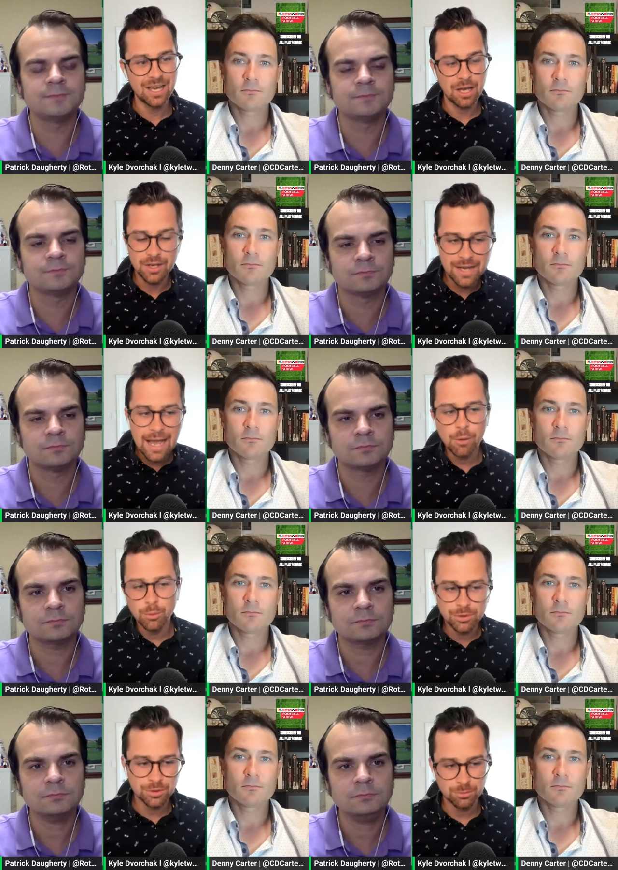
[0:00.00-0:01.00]
Speaker 1: Now
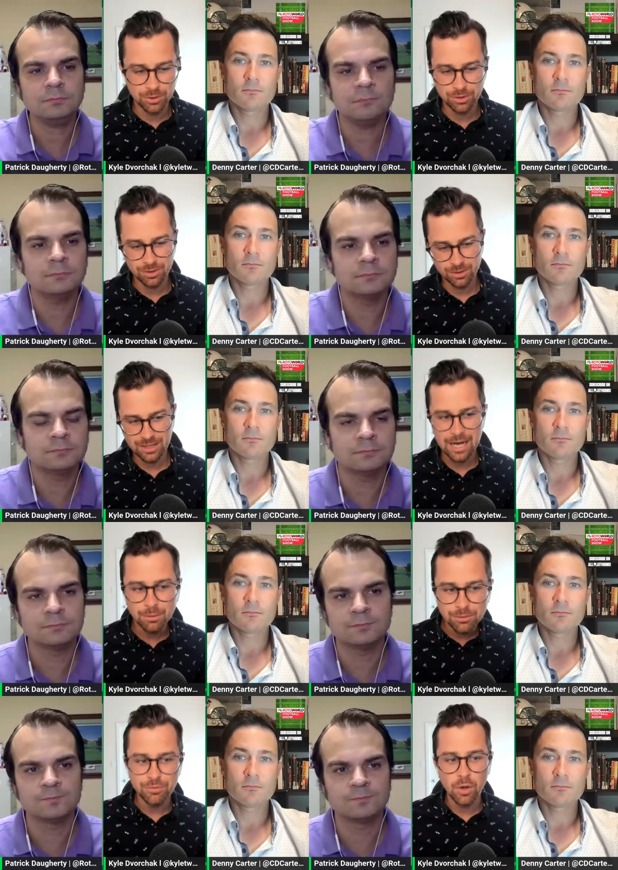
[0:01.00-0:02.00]
with with Kyren
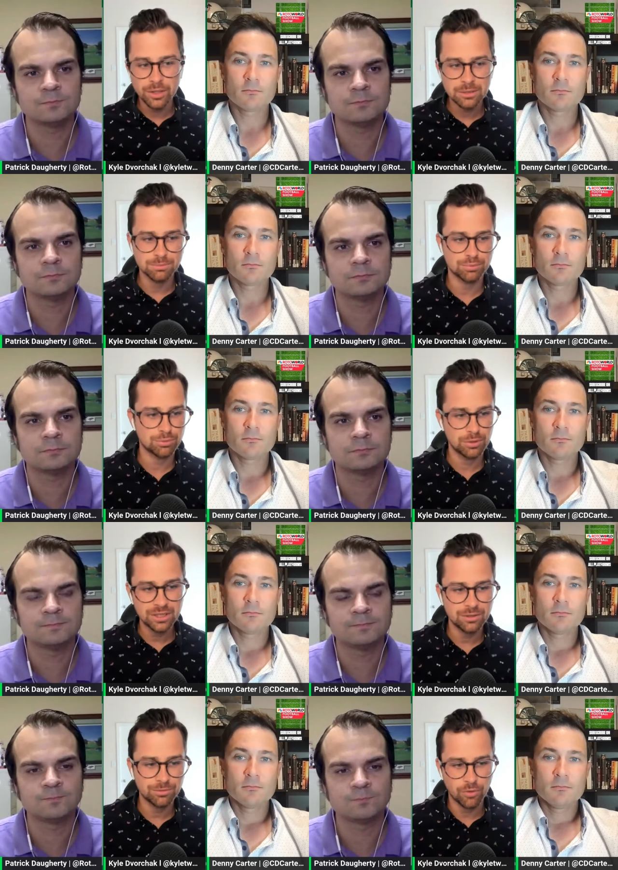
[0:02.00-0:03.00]
falling
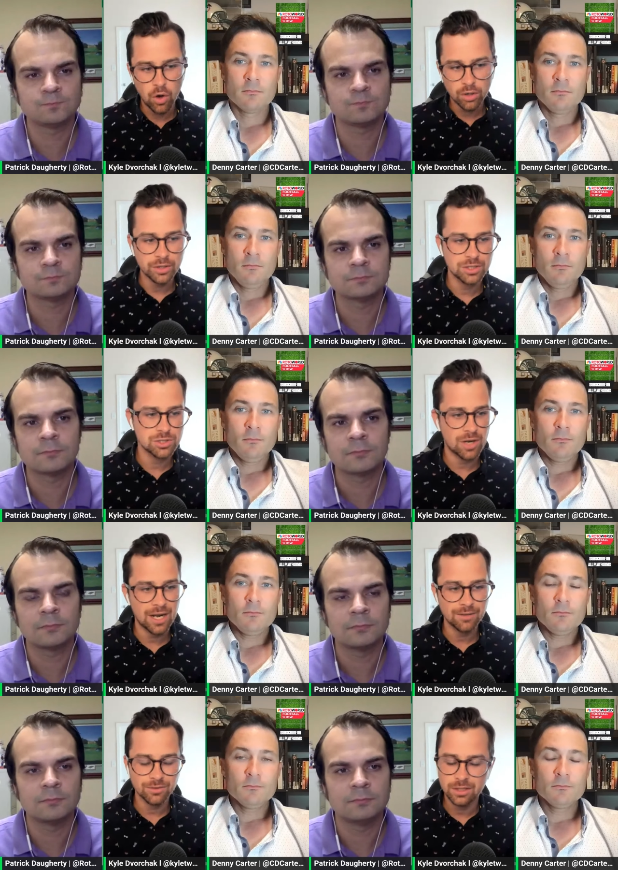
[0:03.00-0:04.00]
pretty far in
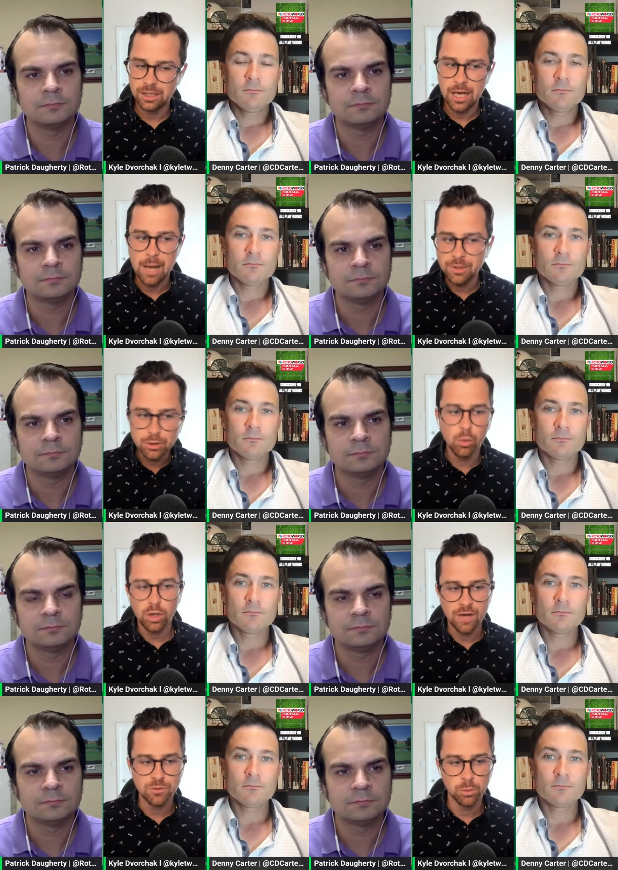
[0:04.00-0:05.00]
drafts, like I'm a little more
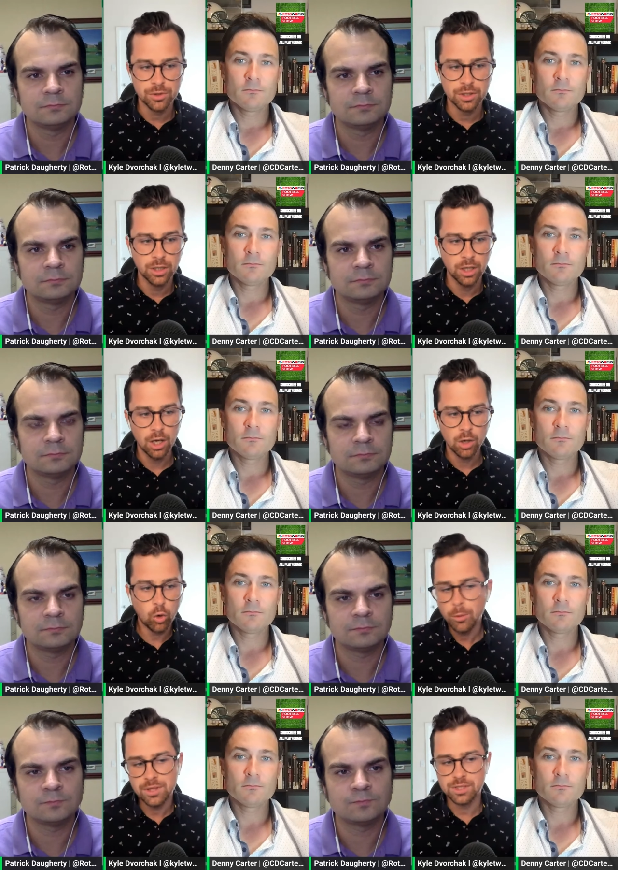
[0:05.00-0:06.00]
comfortable with it. Corum,
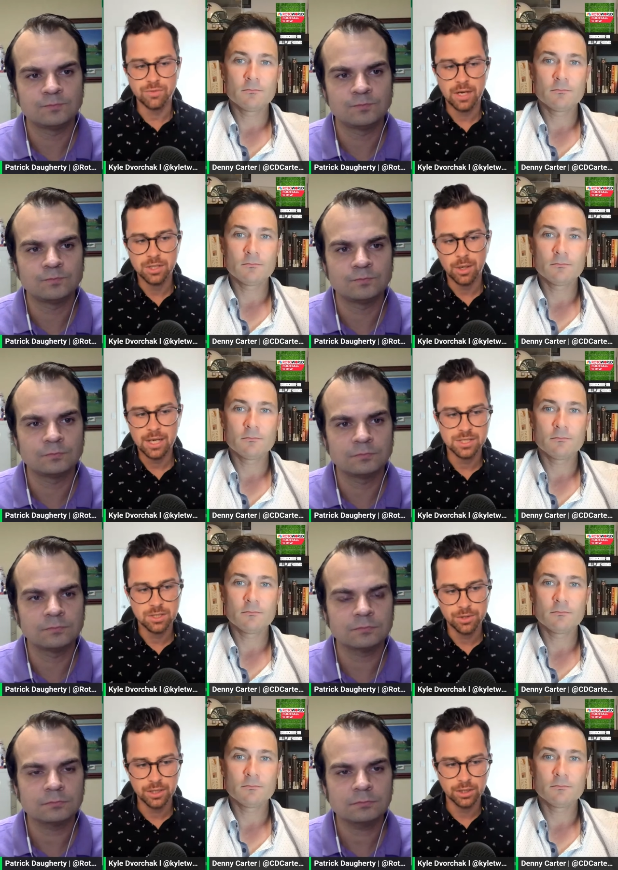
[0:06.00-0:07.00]
I think is fine though. I, I still
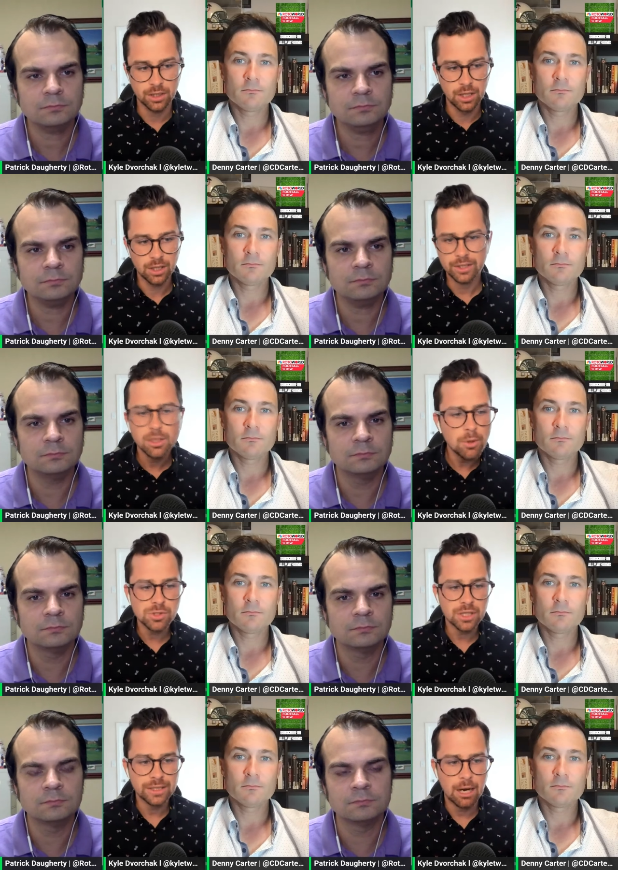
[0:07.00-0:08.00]
think like the most
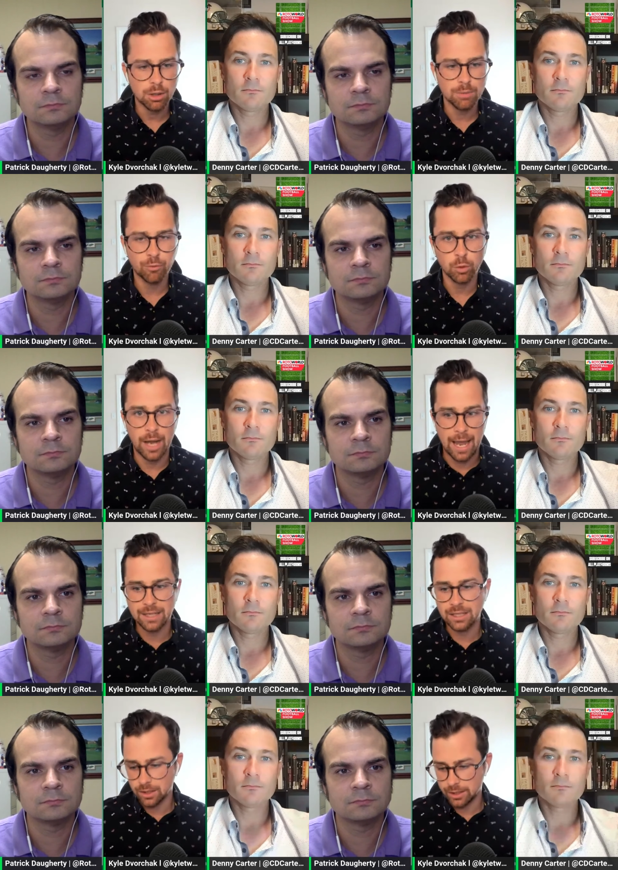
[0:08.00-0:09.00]
likely outcome for
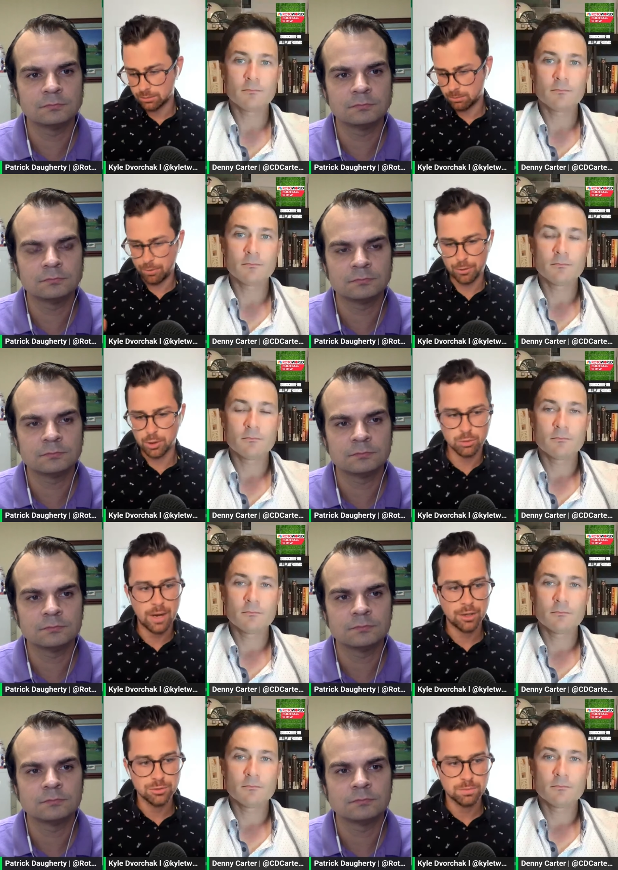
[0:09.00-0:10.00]
any like third
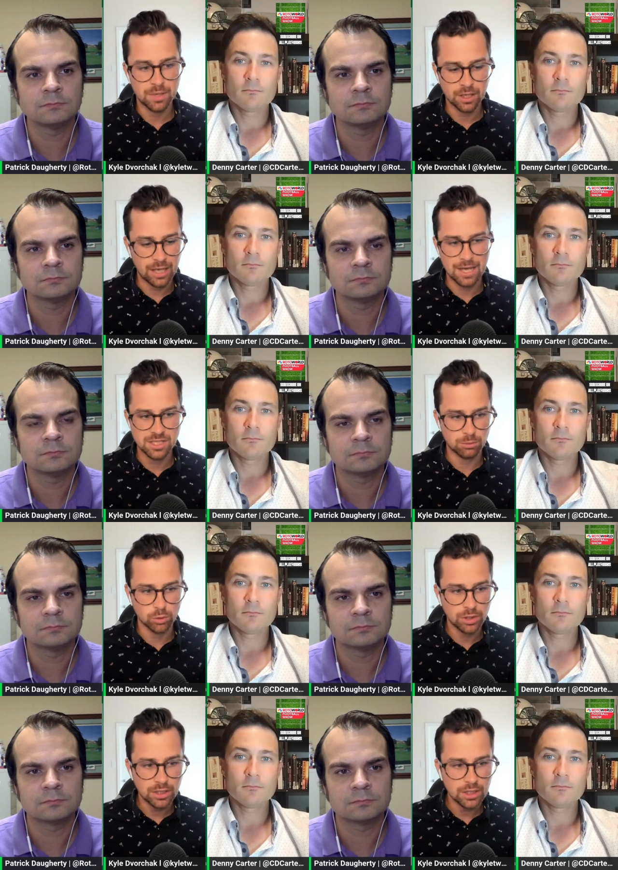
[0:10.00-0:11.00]
round pick as a
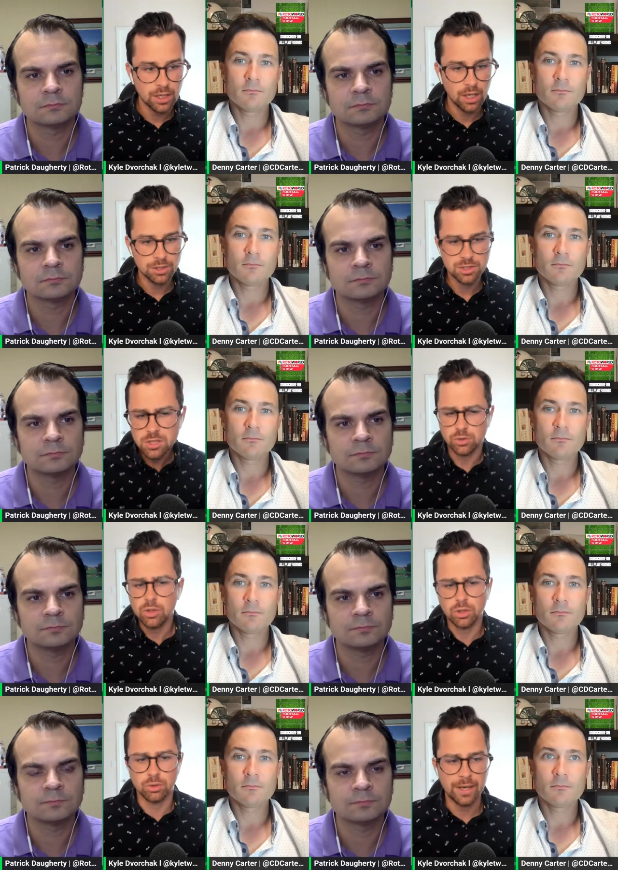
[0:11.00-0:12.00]
rookie doesn't
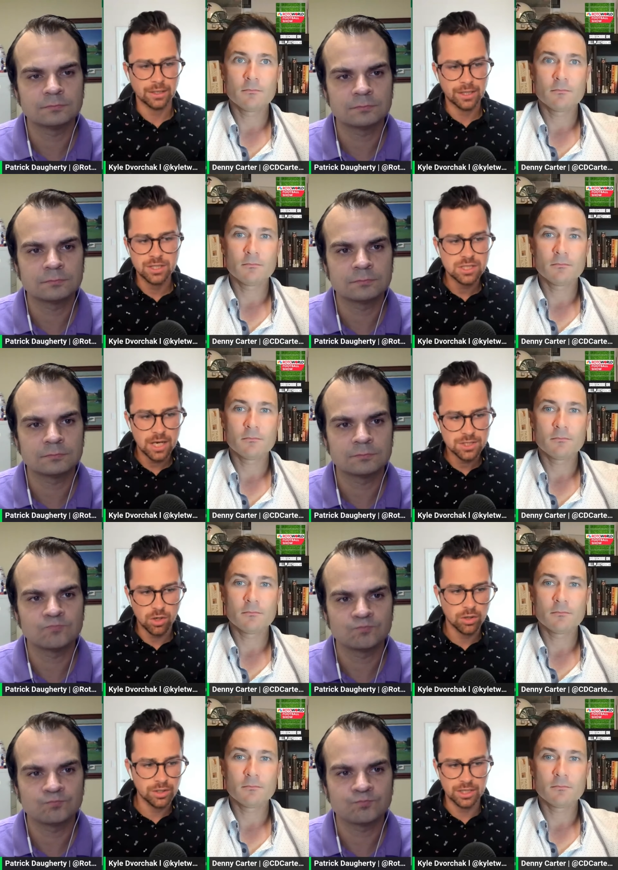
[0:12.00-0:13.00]
look great. Like these guys
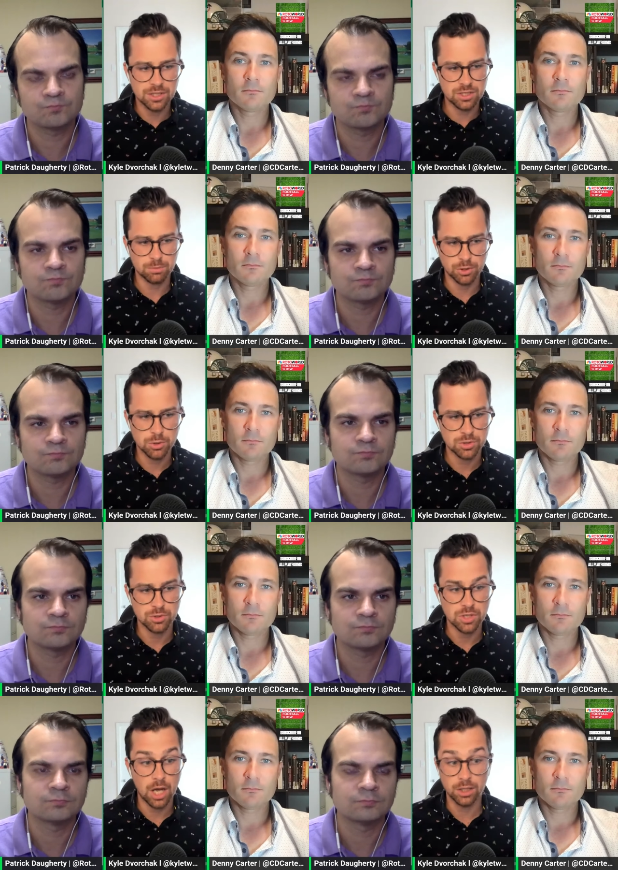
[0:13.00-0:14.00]
aren't instant producers
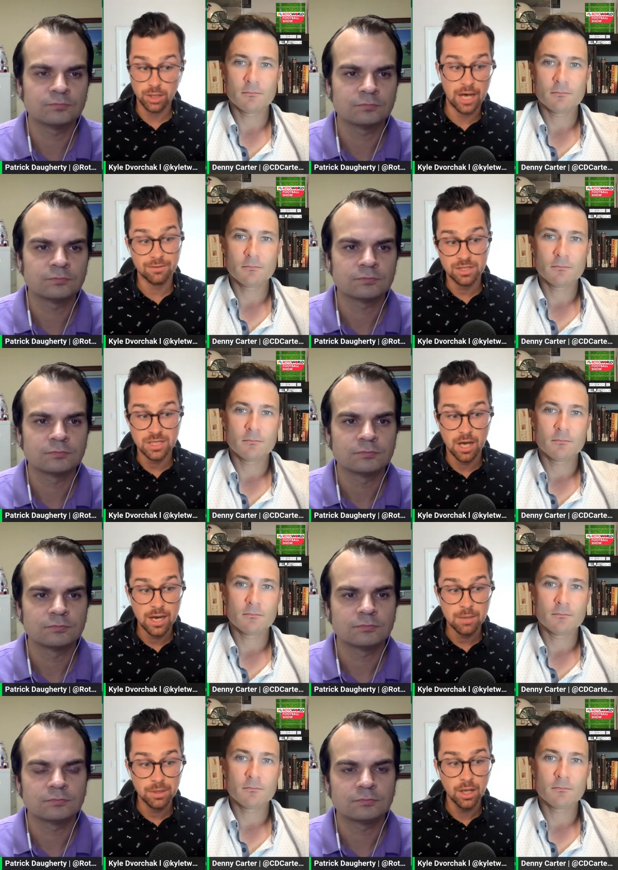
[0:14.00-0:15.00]
a lot of the
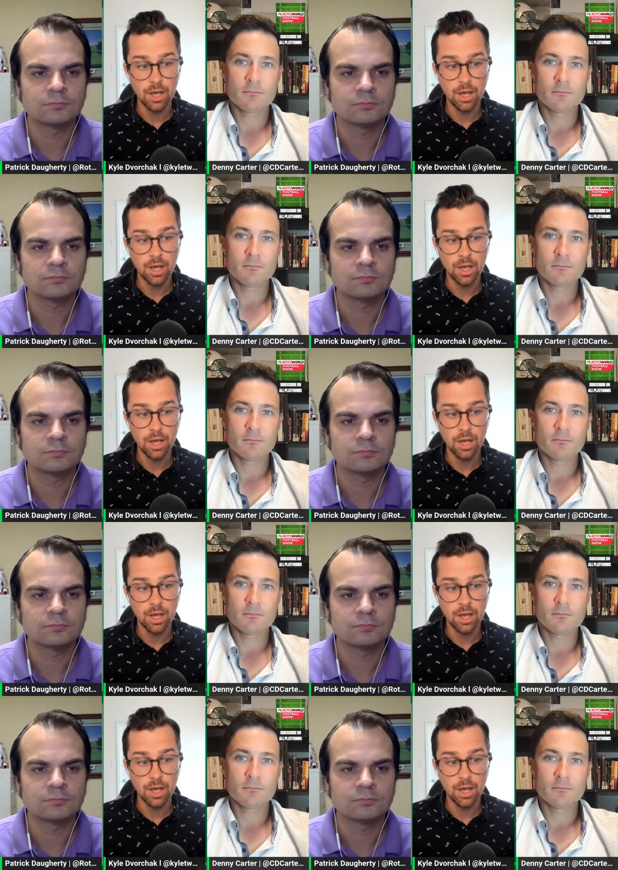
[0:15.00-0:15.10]
time.